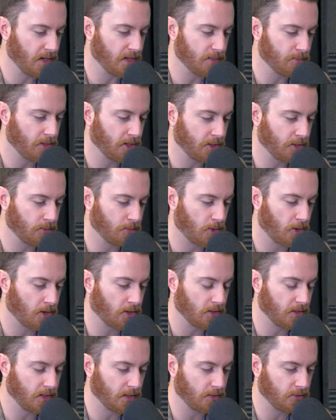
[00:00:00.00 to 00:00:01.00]
any money on
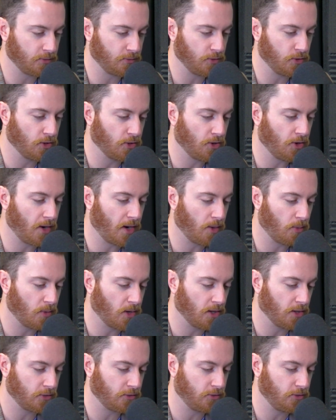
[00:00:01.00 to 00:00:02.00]
marketing because if you don't know how
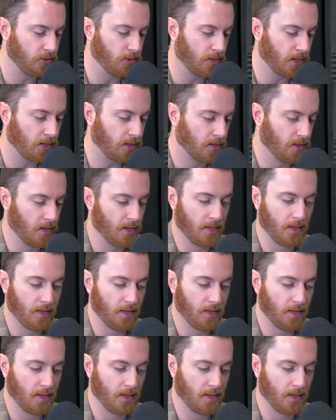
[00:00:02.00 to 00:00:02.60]
well it's doing,